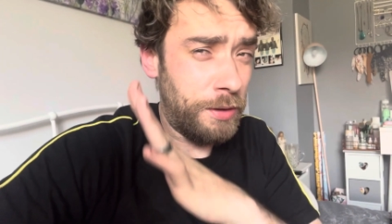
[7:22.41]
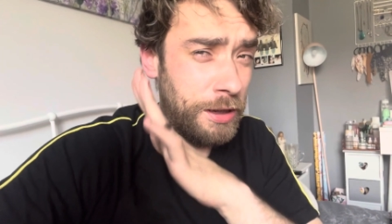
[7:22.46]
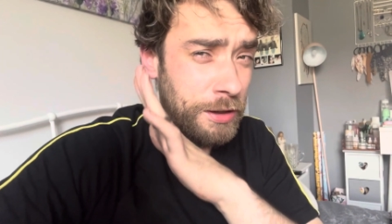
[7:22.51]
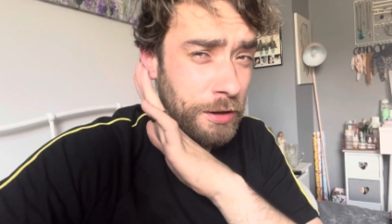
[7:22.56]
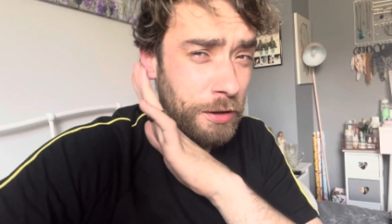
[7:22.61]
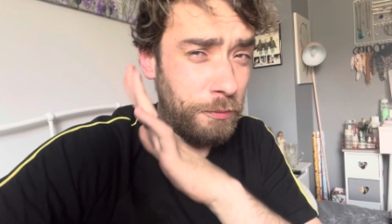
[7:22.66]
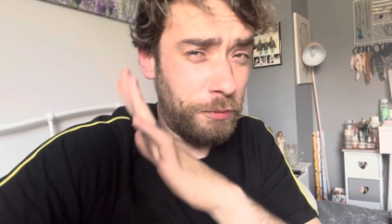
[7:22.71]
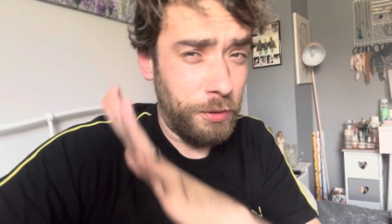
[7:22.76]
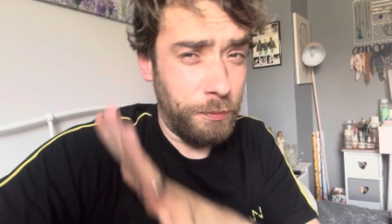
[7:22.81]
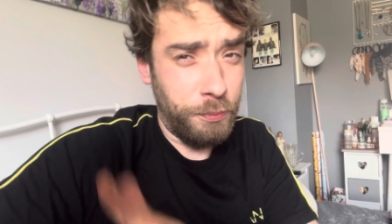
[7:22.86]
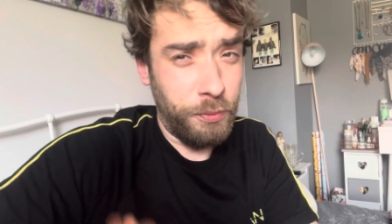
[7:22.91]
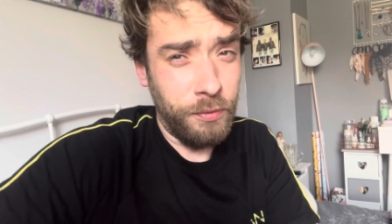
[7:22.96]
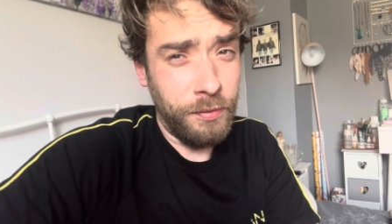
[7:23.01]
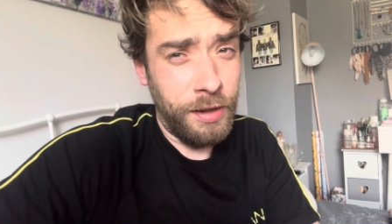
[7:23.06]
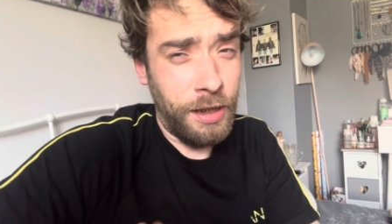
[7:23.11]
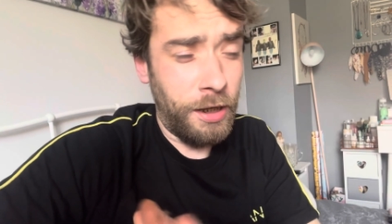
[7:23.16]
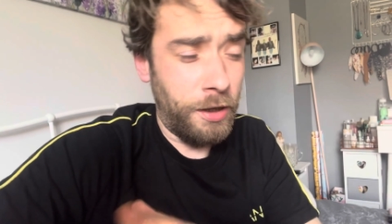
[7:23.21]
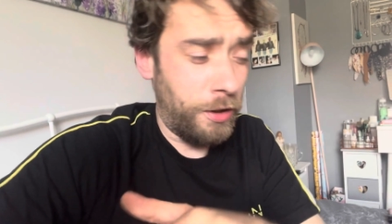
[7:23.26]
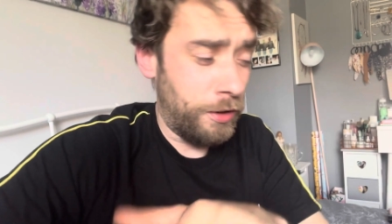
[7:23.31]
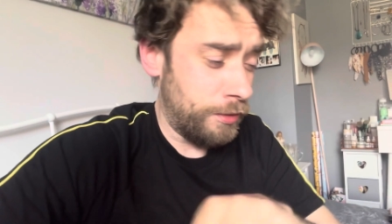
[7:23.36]
I don't want to put
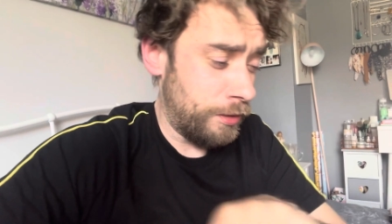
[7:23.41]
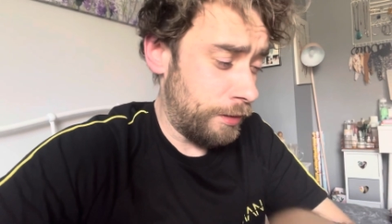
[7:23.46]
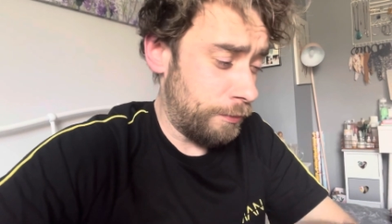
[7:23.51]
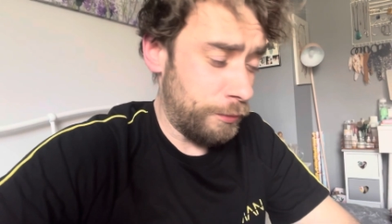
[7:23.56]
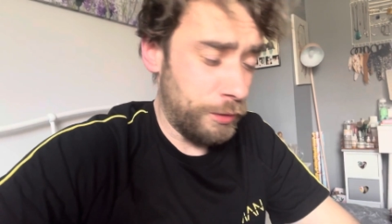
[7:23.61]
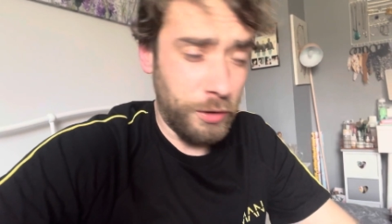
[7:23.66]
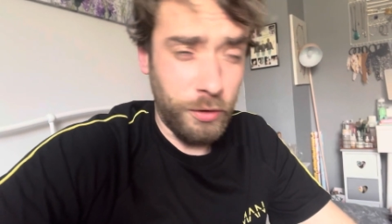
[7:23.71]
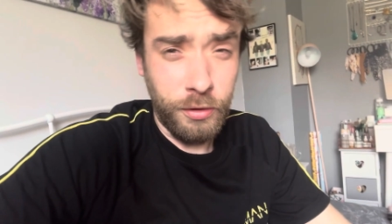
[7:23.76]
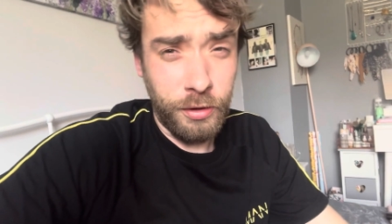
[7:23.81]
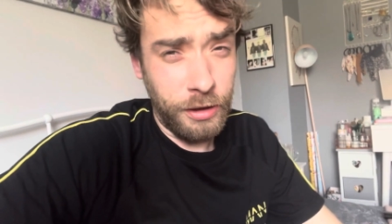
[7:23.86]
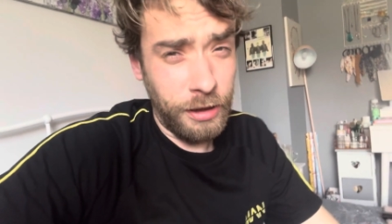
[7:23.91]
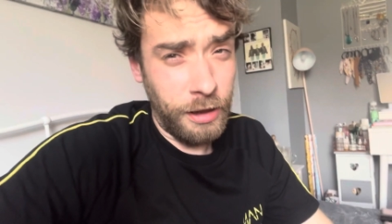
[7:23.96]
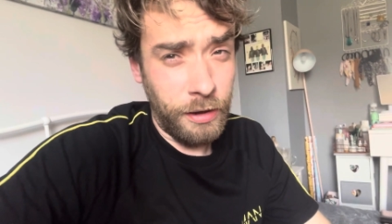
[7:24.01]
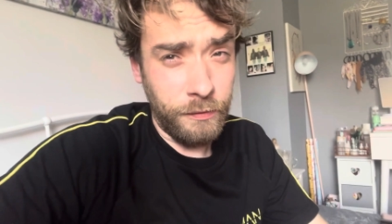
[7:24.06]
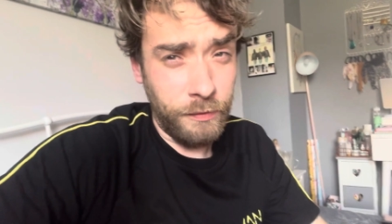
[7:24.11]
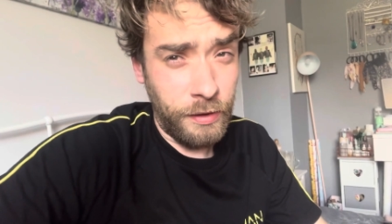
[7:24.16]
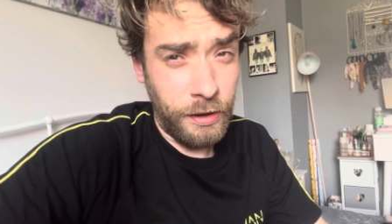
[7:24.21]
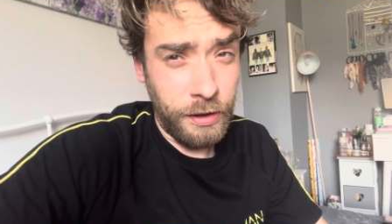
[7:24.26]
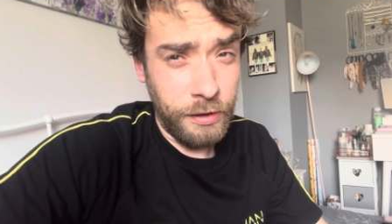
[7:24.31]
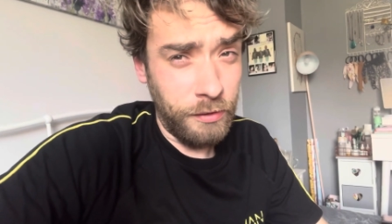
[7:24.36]
that on, and we're not going to
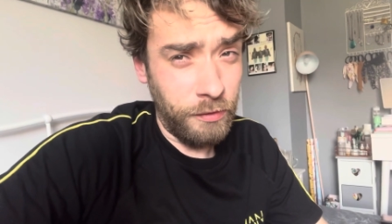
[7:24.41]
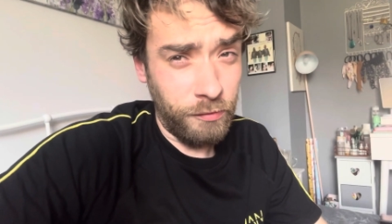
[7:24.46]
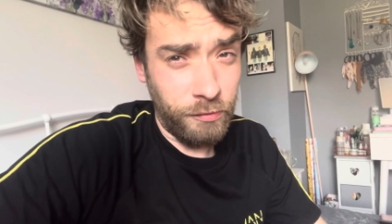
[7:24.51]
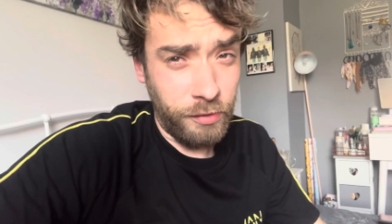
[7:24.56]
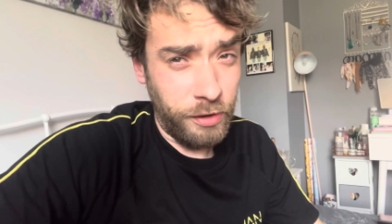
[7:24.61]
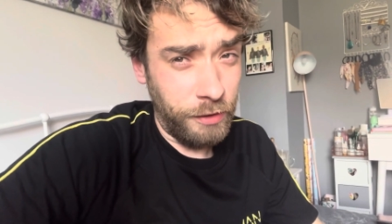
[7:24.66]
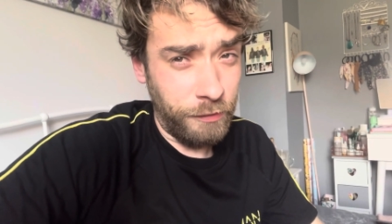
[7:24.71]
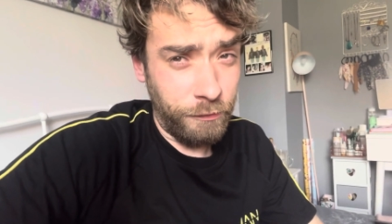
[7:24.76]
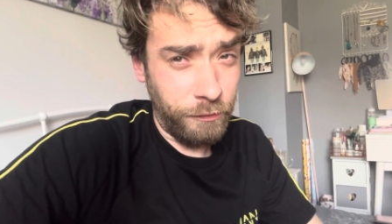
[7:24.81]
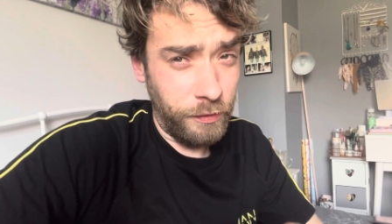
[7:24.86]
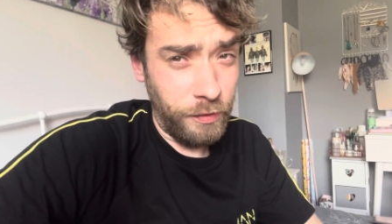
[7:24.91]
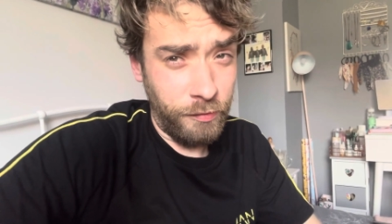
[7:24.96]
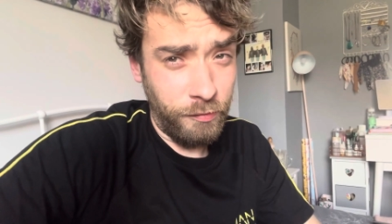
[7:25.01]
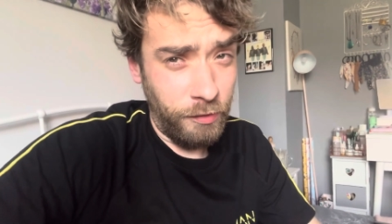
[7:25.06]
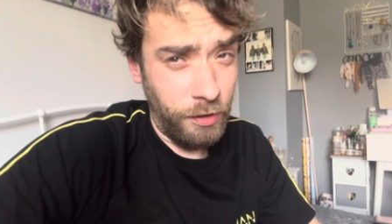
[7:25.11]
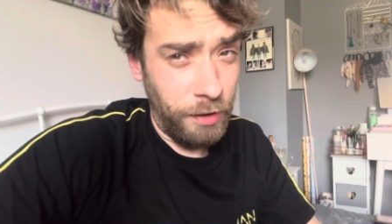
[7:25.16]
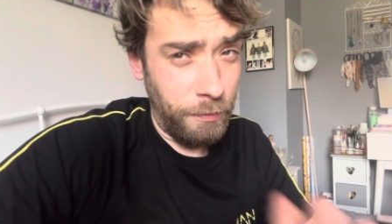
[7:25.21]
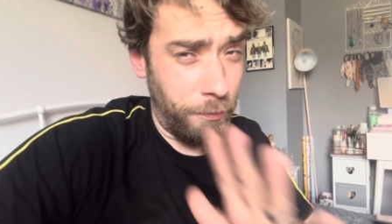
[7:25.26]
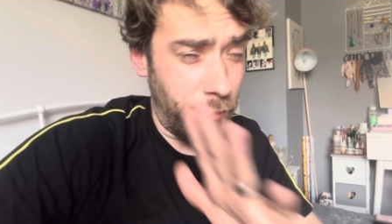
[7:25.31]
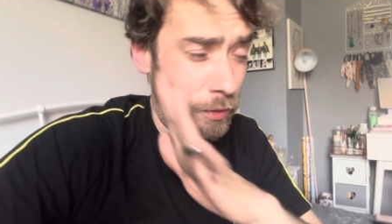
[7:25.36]
add that in this list for the
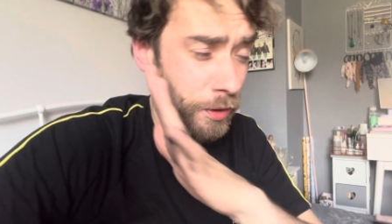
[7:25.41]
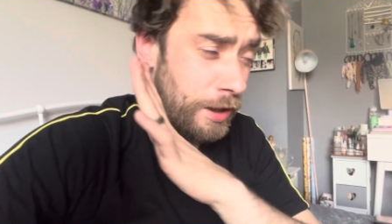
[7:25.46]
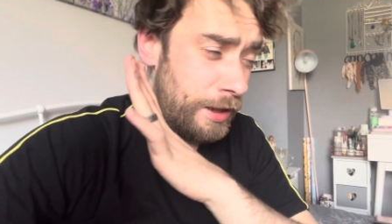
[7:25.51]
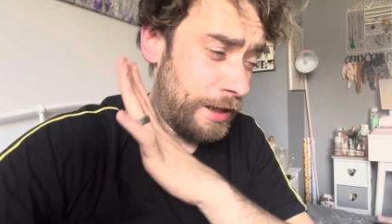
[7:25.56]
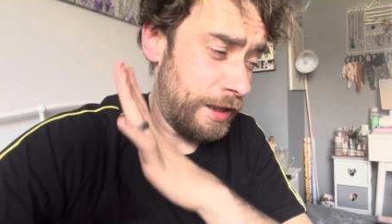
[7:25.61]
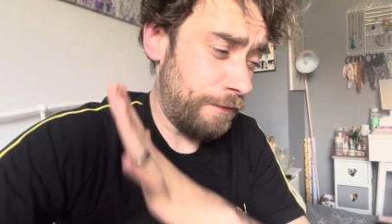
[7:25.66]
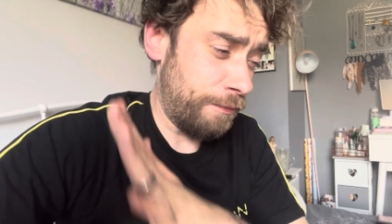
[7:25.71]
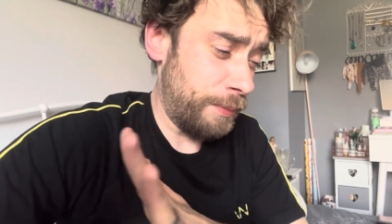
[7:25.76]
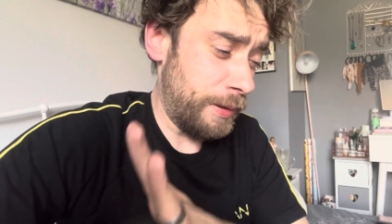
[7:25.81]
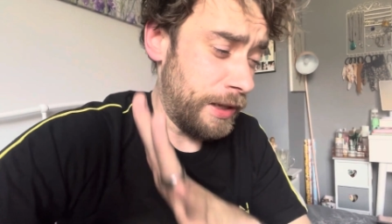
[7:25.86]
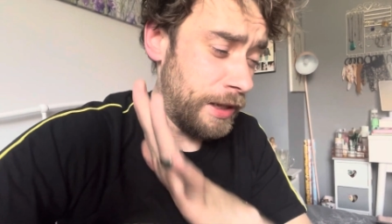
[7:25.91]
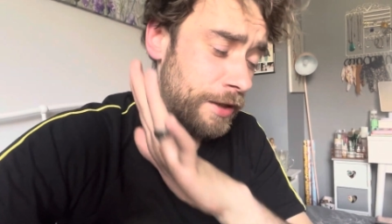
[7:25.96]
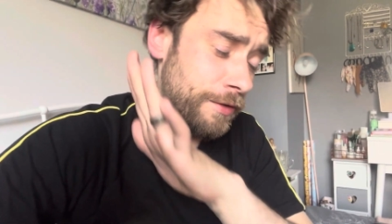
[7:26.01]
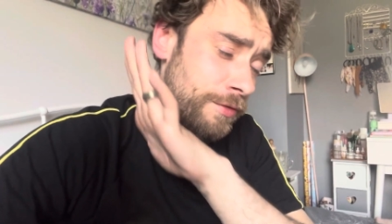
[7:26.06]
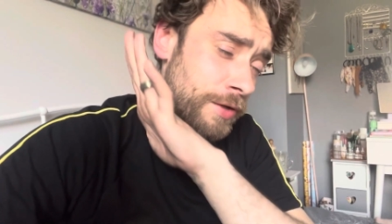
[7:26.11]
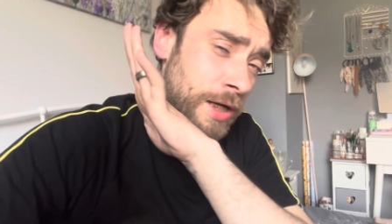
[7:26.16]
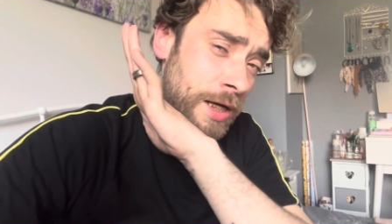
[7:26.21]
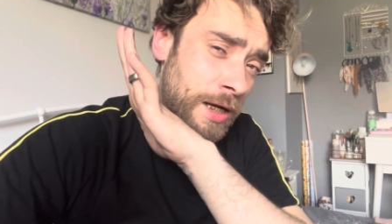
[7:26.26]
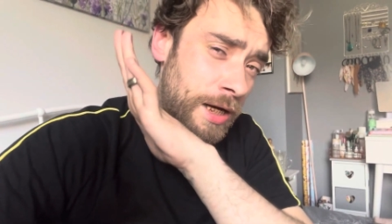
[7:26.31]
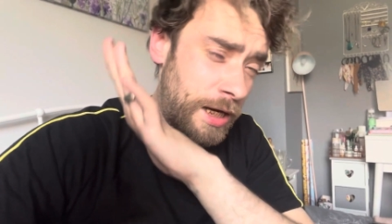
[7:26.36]
tip, but I have been
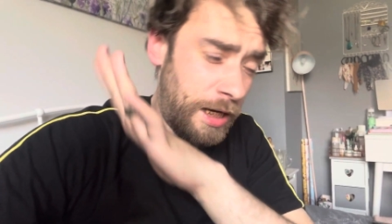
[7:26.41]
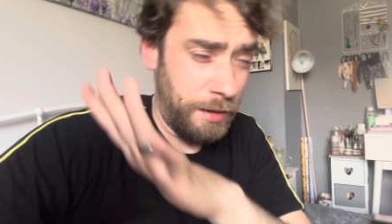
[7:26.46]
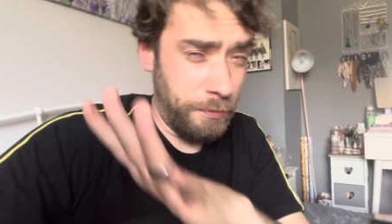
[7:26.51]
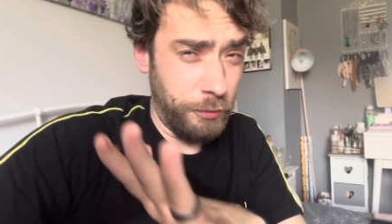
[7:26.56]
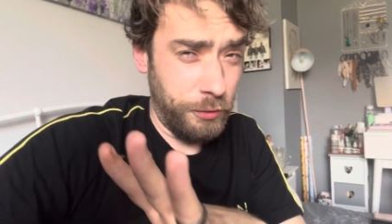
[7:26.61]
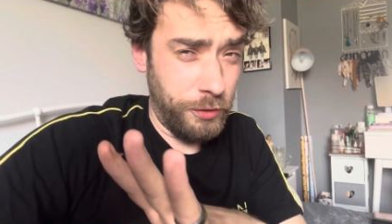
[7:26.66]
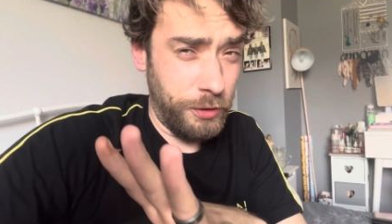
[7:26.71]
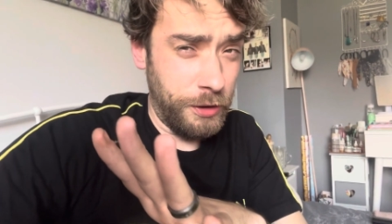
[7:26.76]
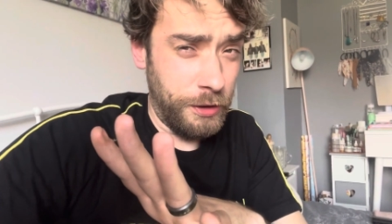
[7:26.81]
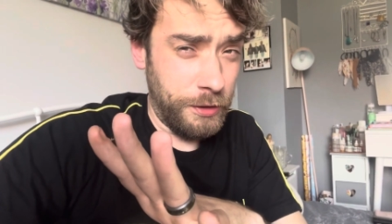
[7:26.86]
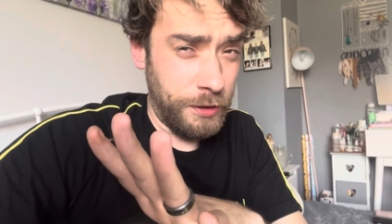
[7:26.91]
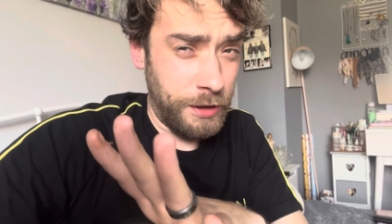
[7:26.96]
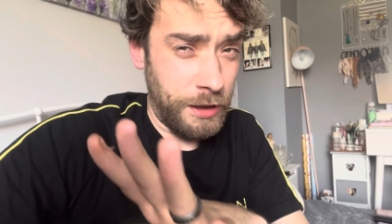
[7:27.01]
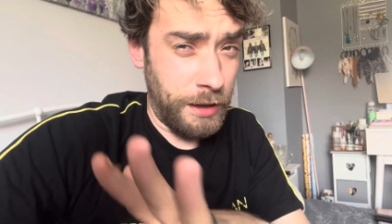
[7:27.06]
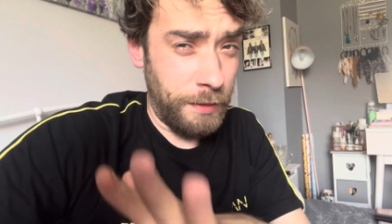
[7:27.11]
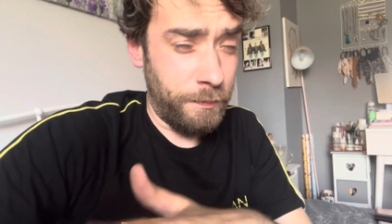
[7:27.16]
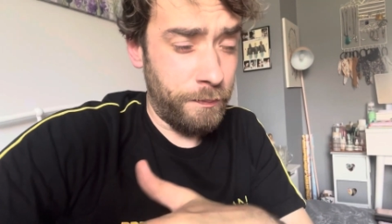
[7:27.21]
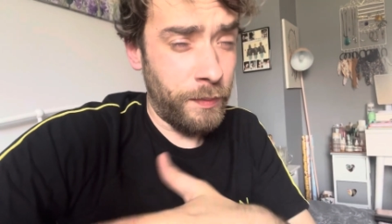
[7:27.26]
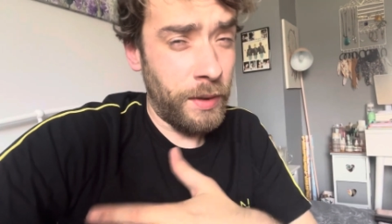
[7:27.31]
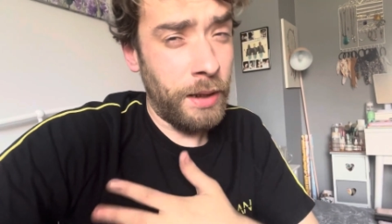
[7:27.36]
asked how much do you
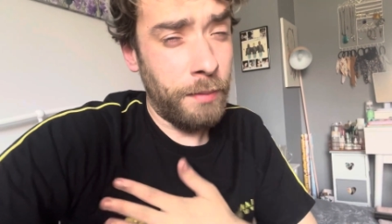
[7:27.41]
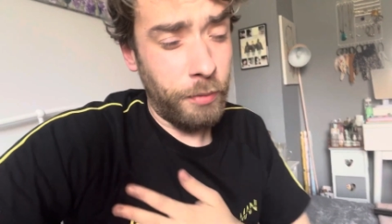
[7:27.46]
tip,